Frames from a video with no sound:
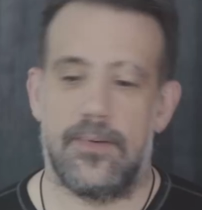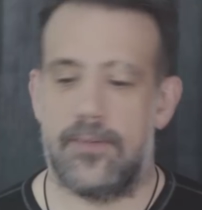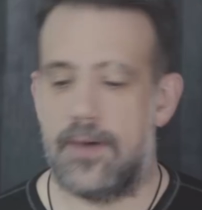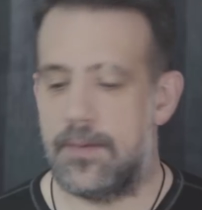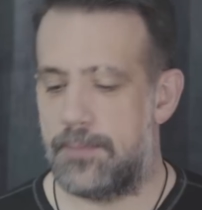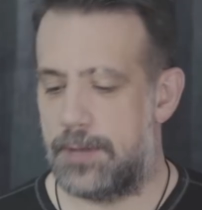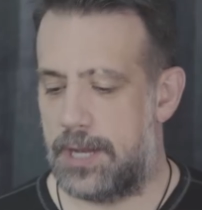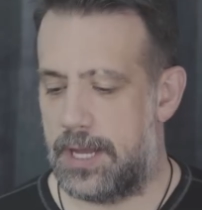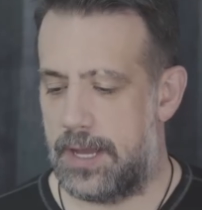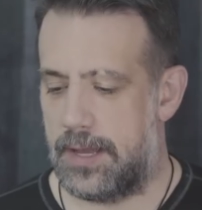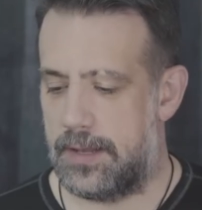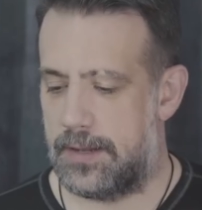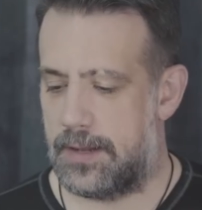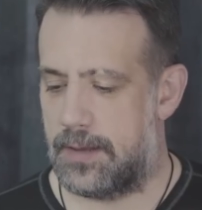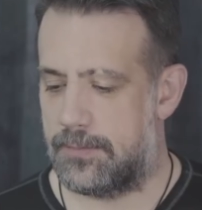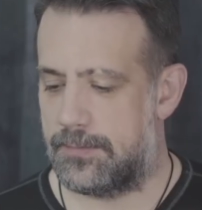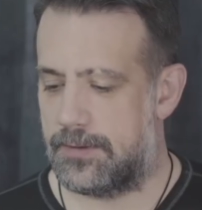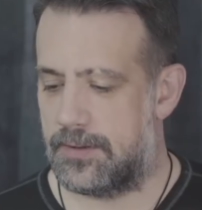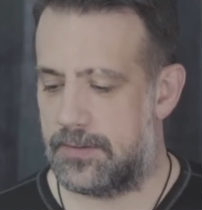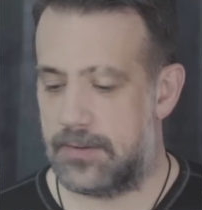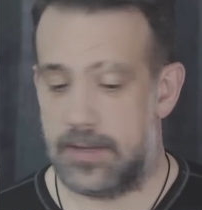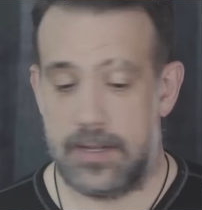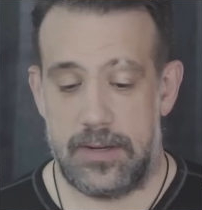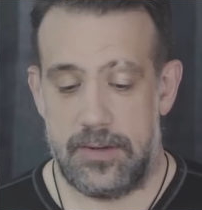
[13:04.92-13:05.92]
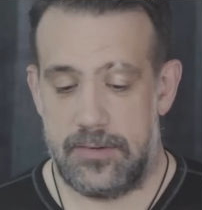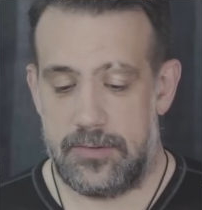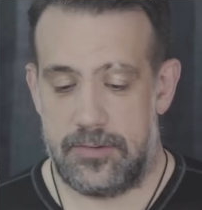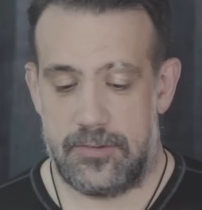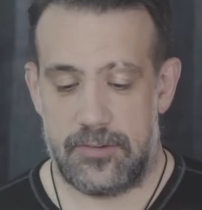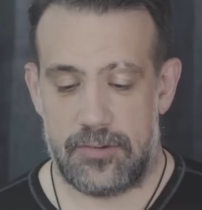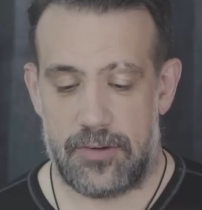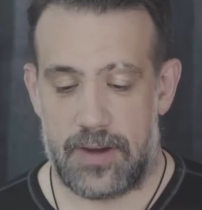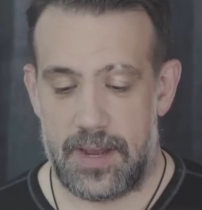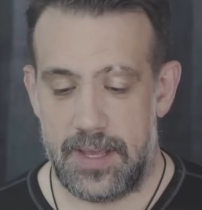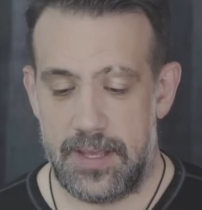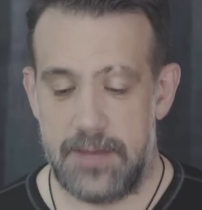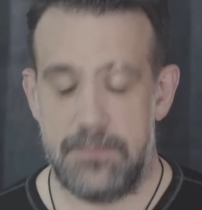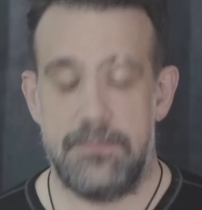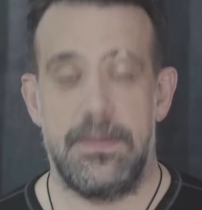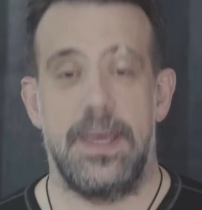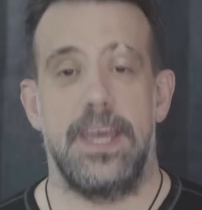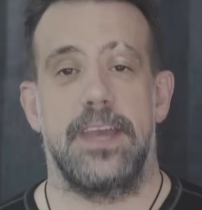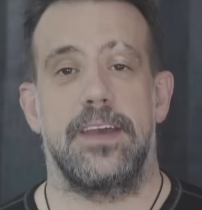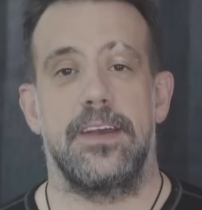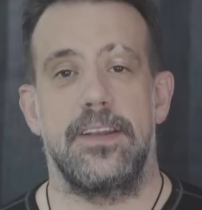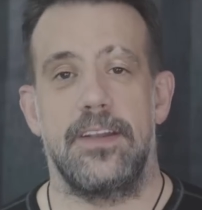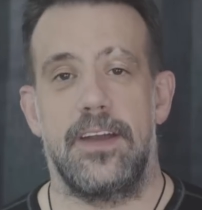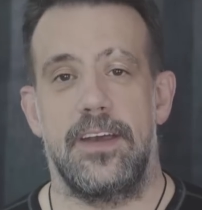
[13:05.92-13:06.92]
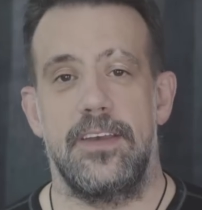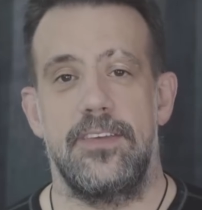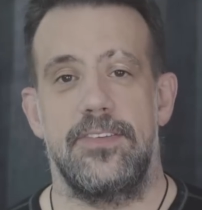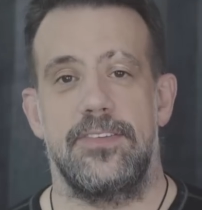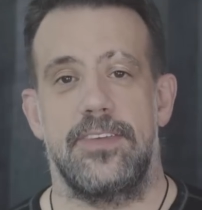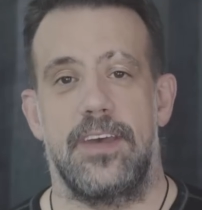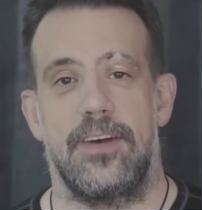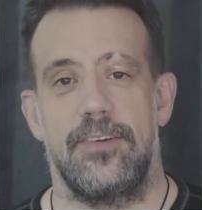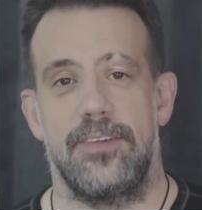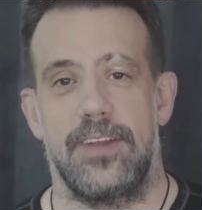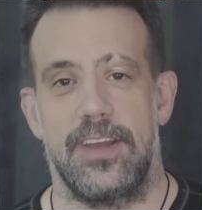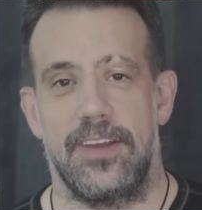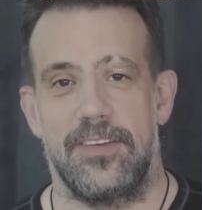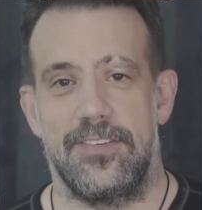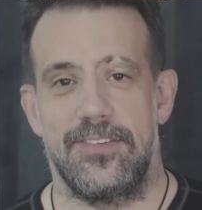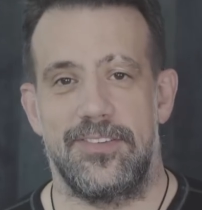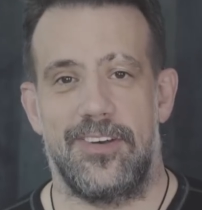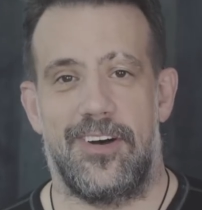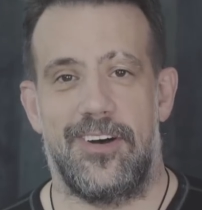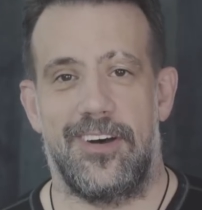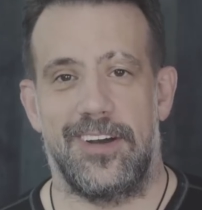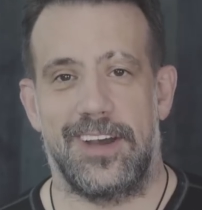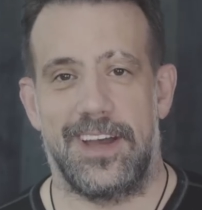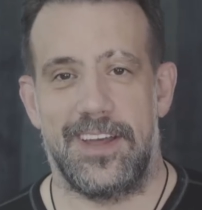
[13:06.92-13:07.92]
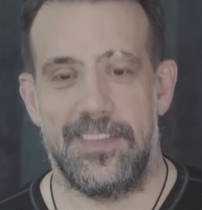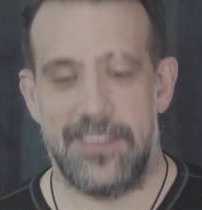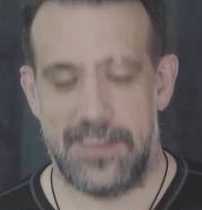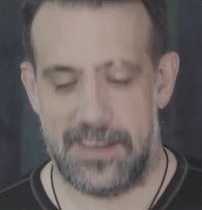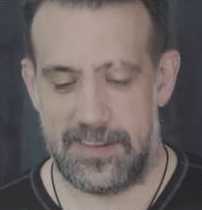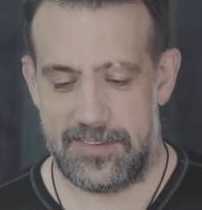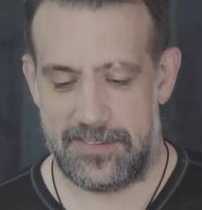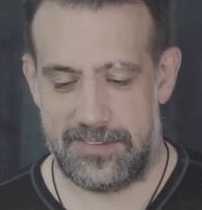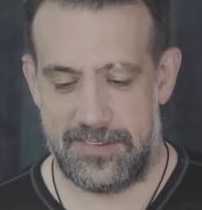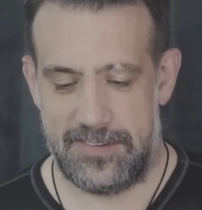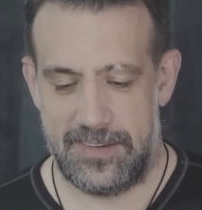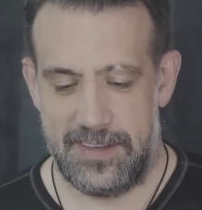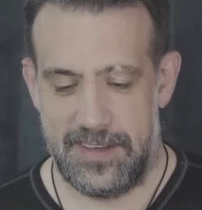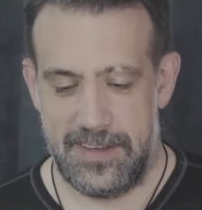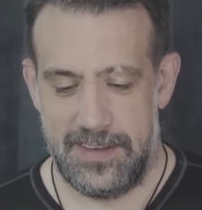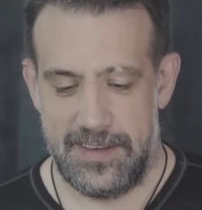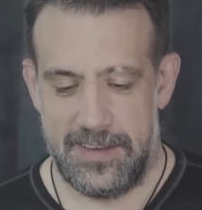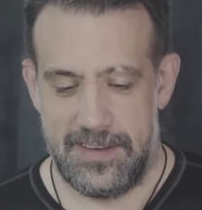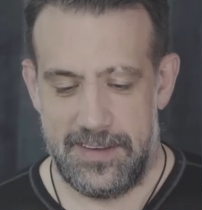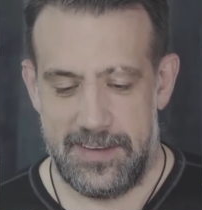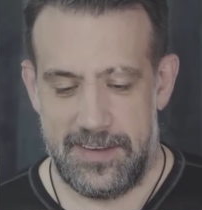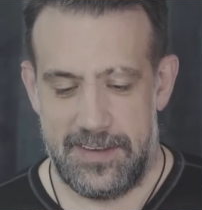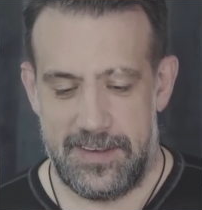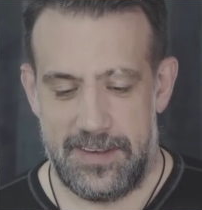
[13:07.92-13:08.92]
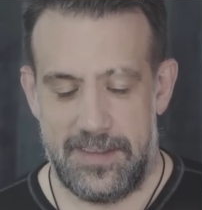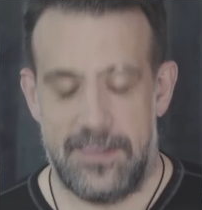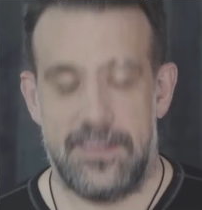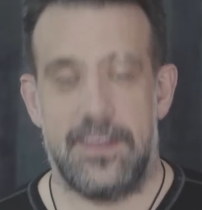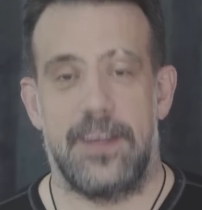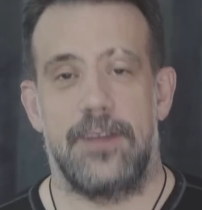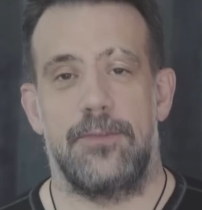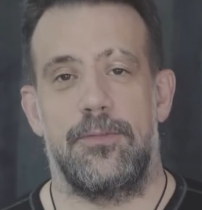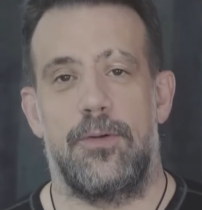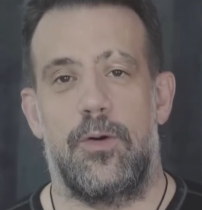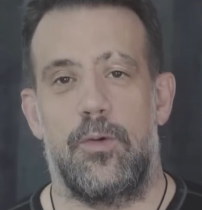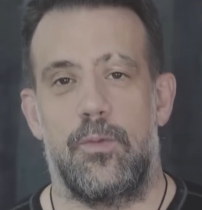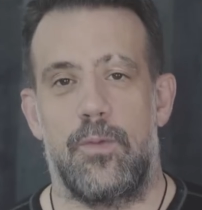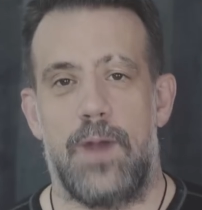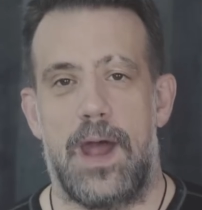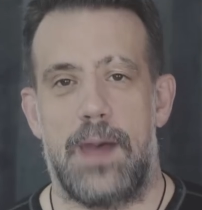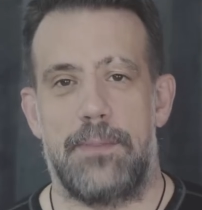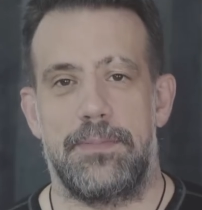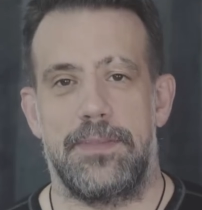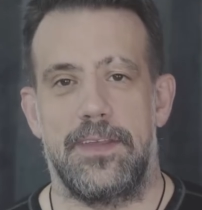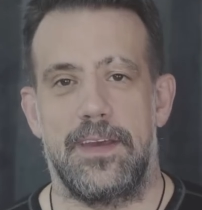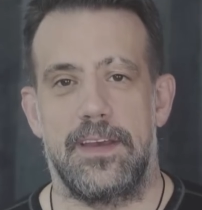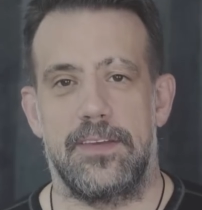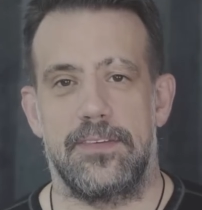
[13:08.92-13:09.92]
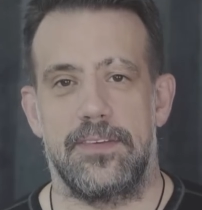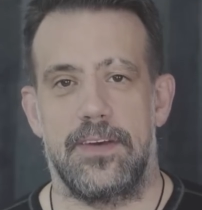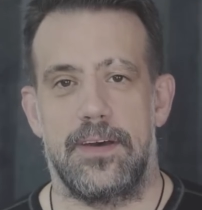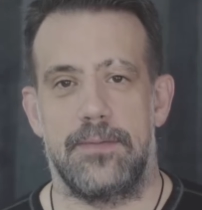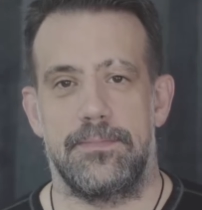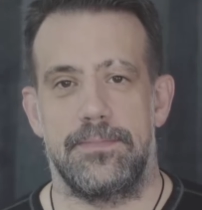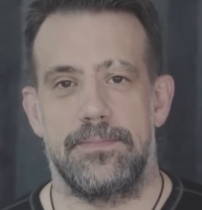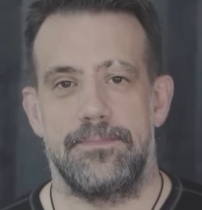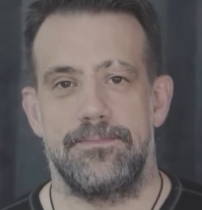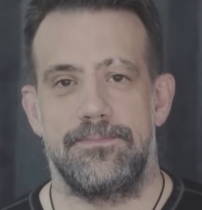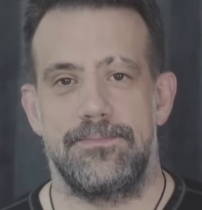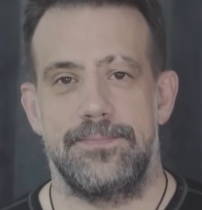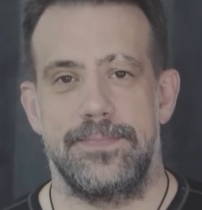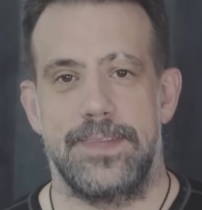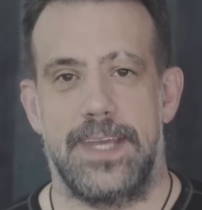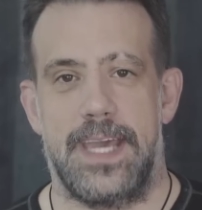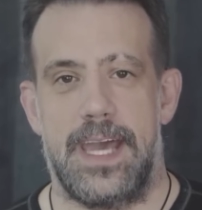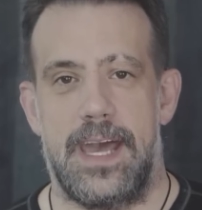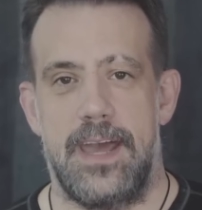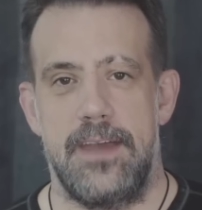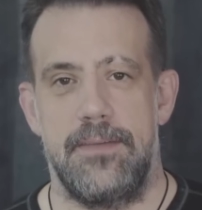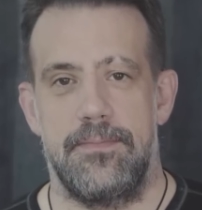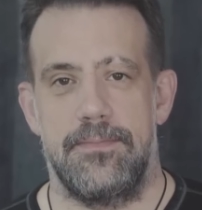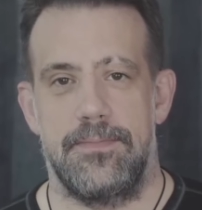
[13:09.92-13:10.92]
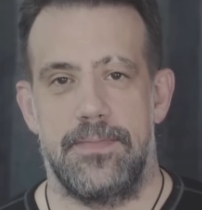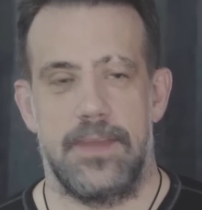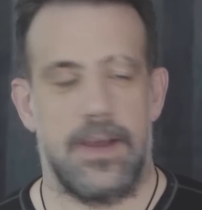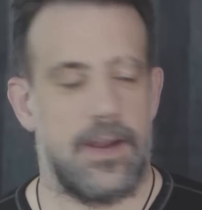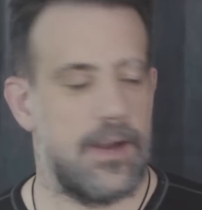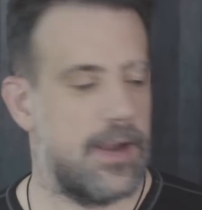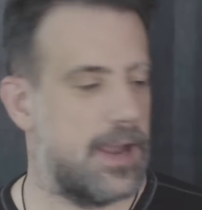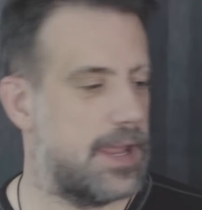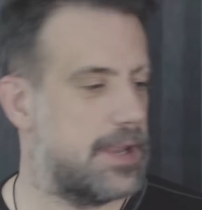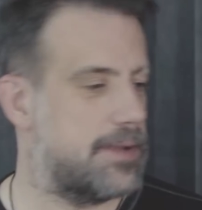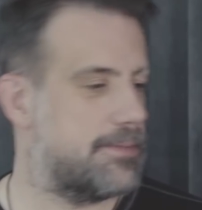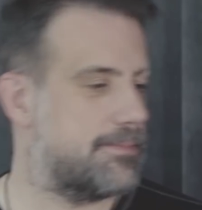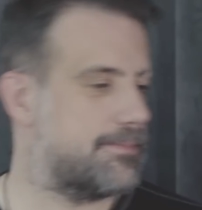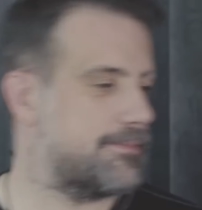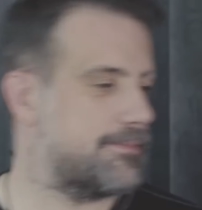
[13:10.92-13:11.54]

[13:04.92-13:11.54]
lemonade, and I'm just gonna try and make a nice sounding song on this, and then we'll wrap things up. Okay? All right.